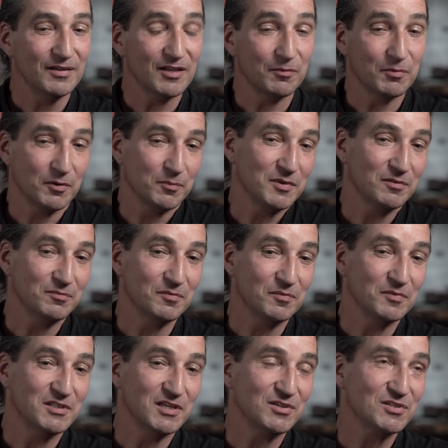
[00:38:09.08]
Yeah, but I mean,
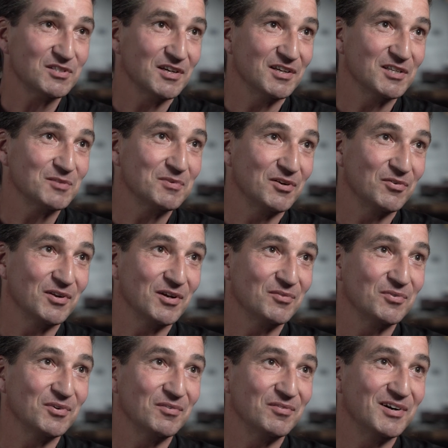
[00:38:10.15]
genocide has been
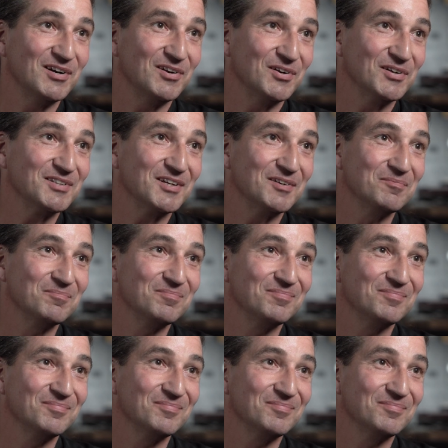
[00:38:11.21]
around for a very long time.